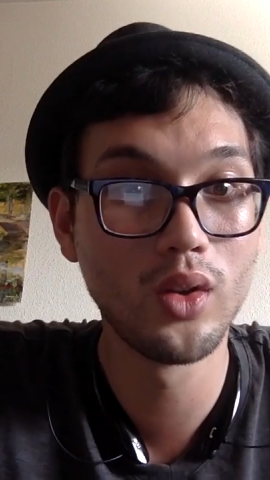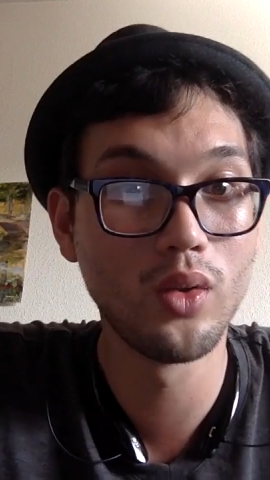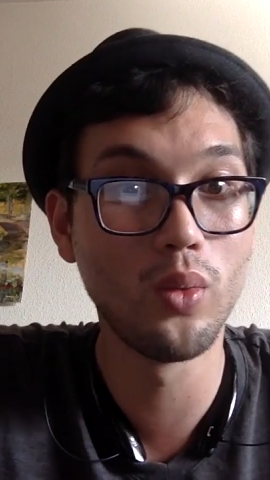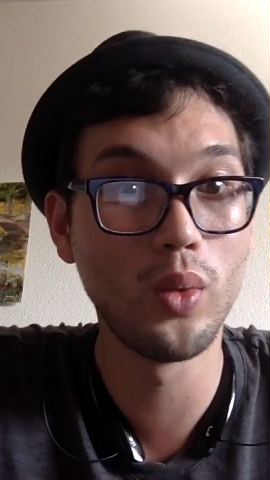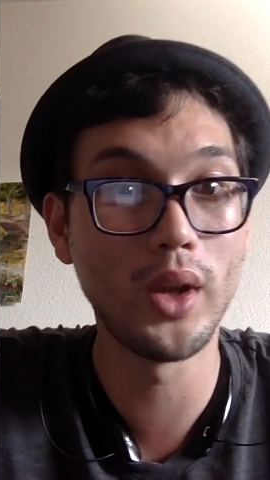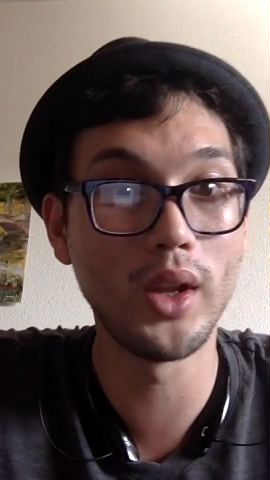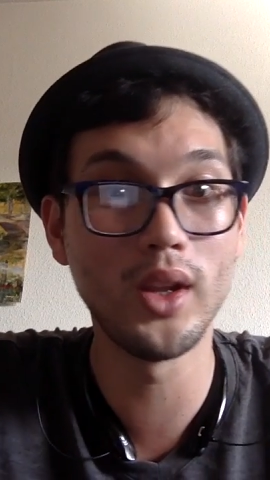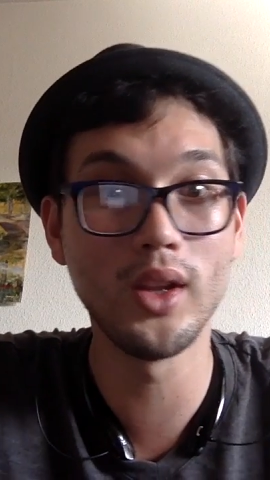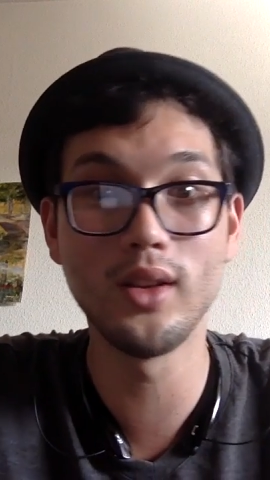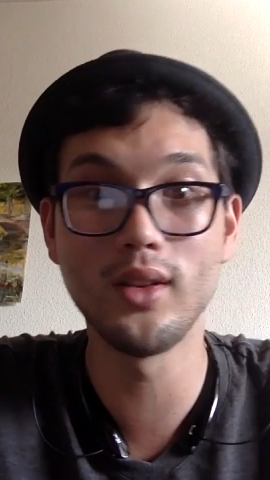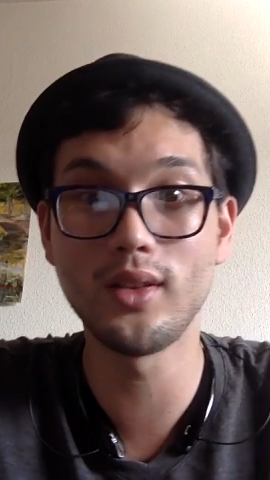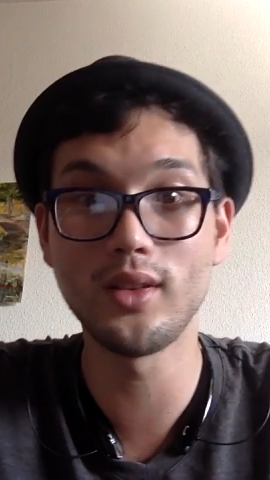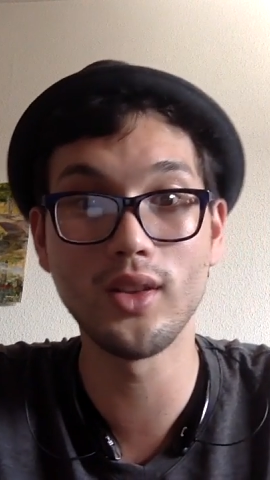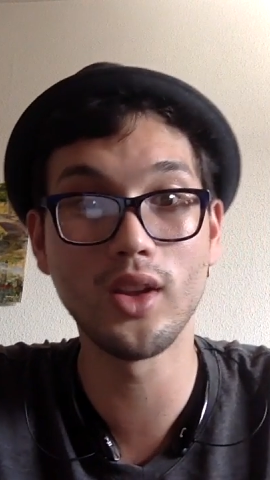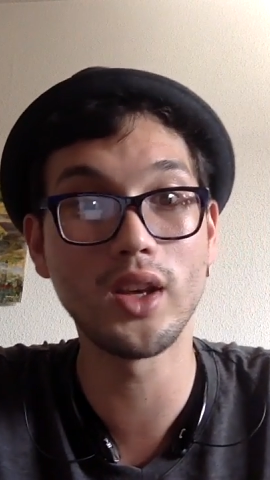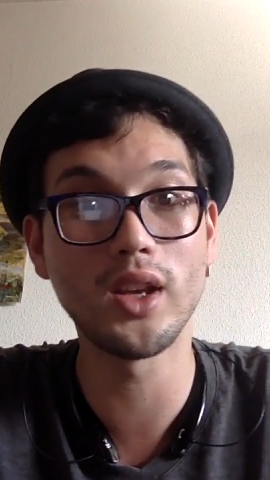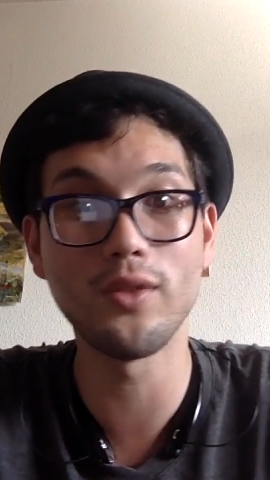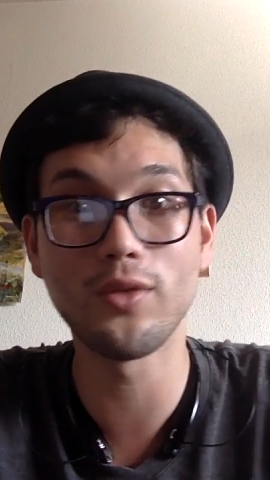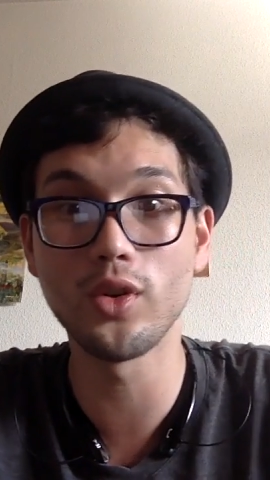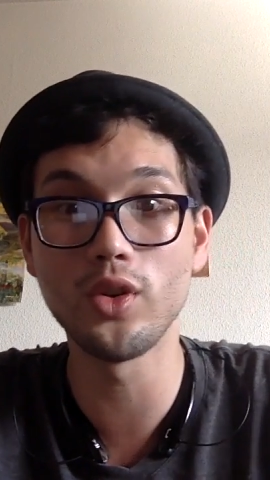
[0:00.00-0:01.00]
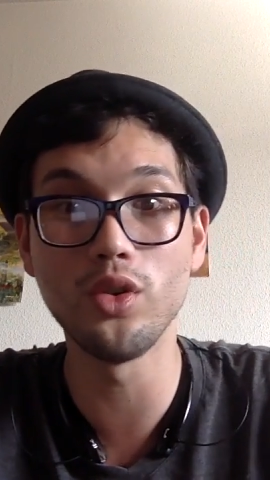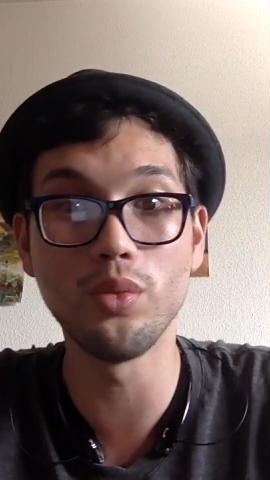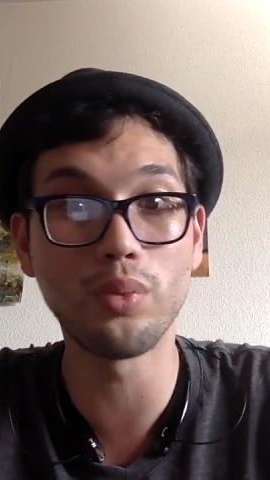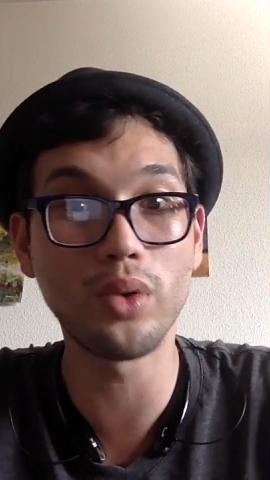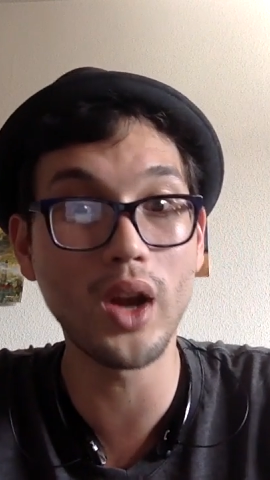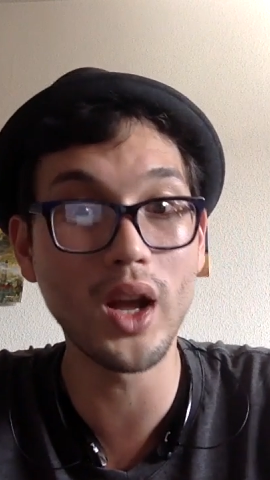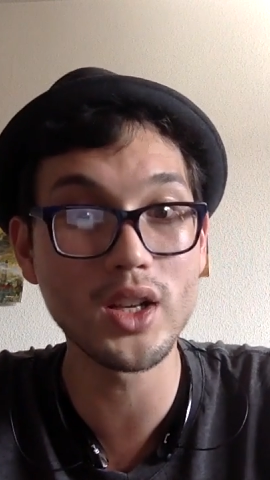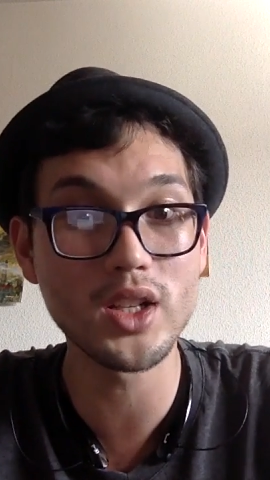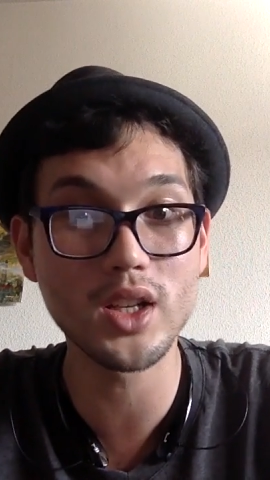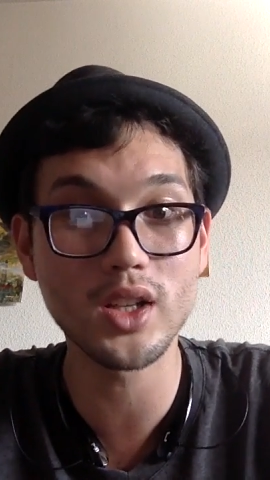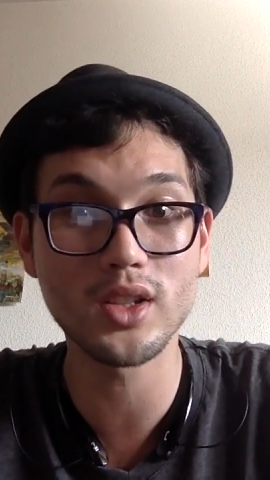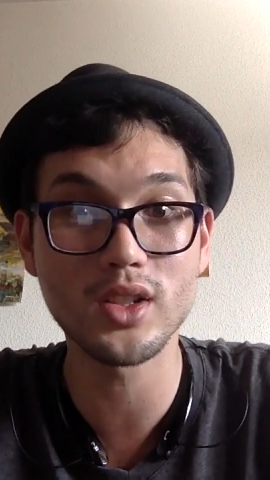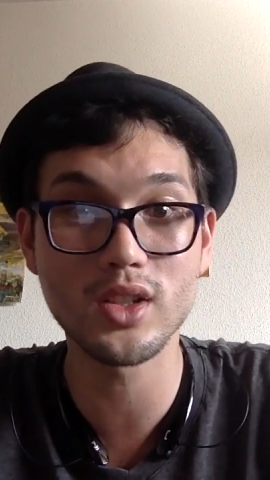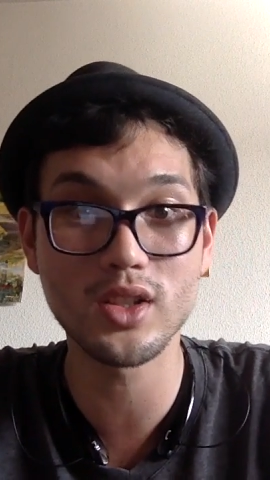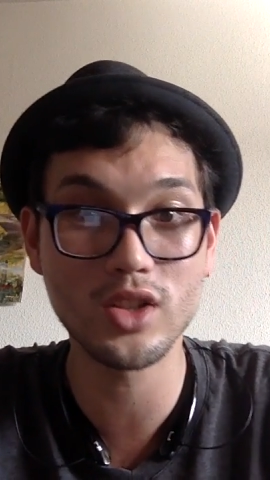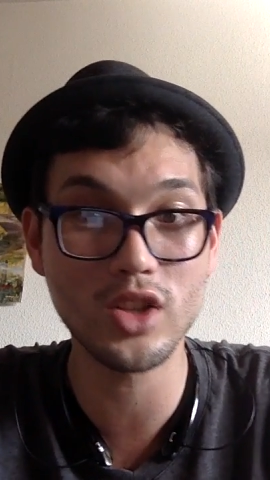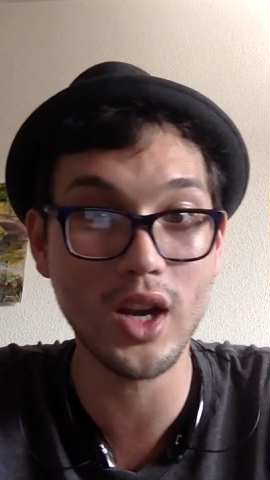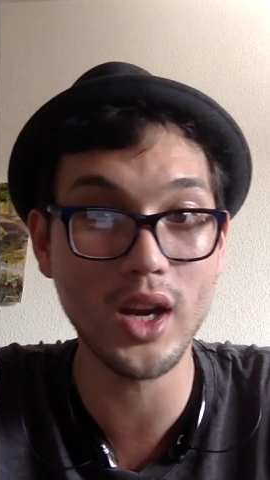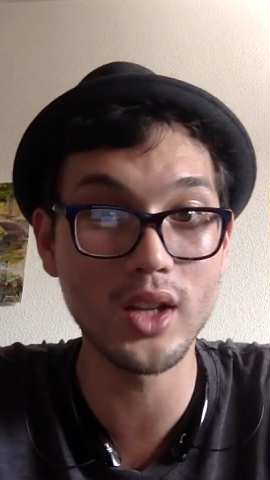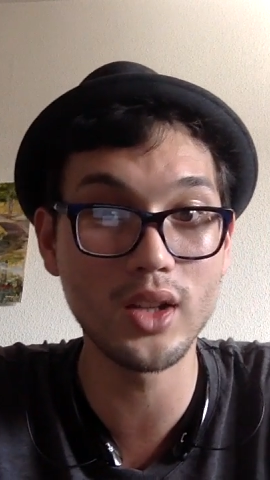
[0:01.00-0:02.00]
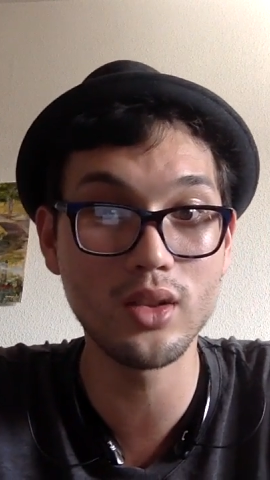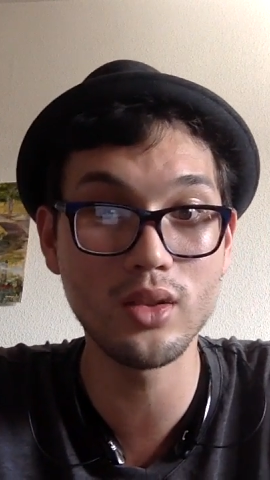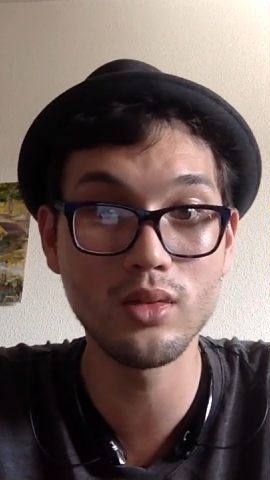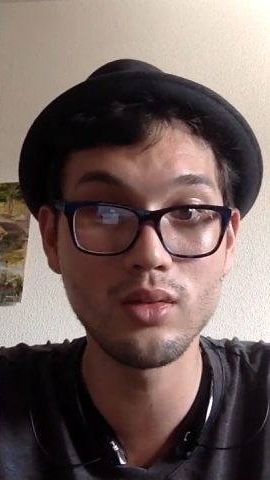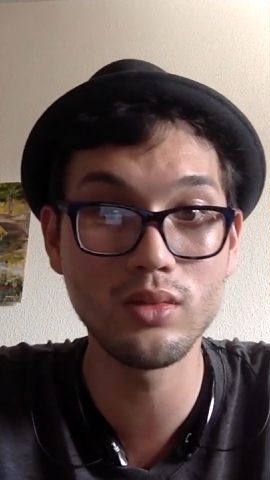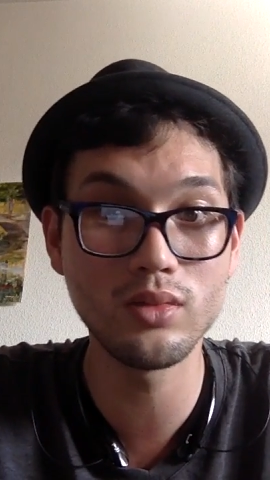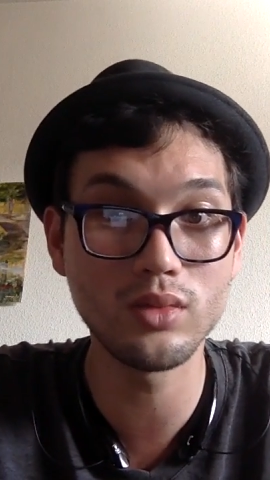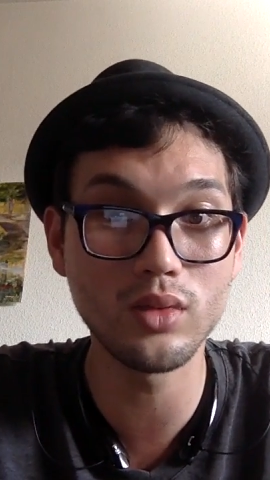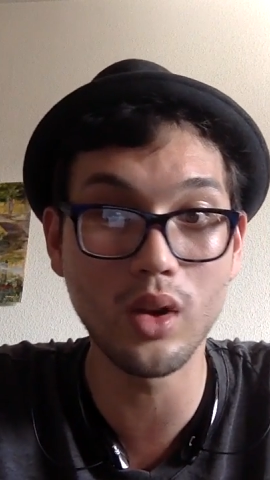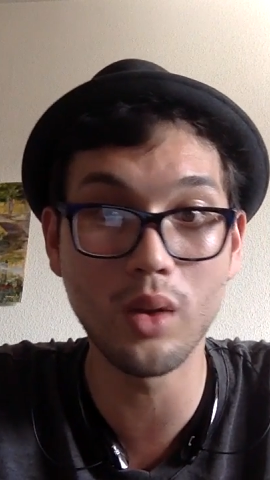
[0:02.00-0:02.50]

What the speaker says: When looking for new projects, try to